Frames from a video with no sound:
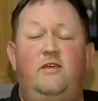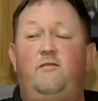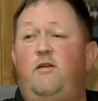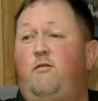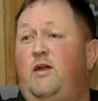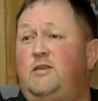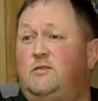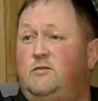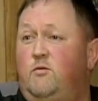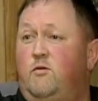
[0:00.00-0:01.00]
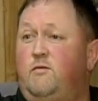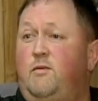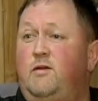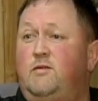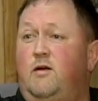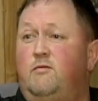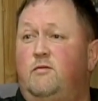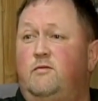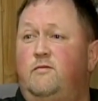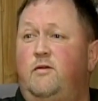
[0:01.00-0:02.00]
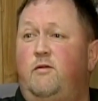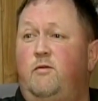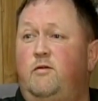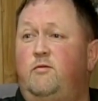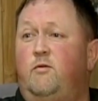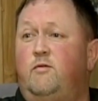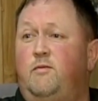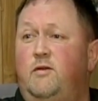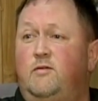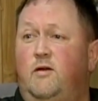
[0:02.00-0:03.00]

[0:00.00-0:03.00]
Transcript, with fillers: say very racist towards the police officers, very rude towards the police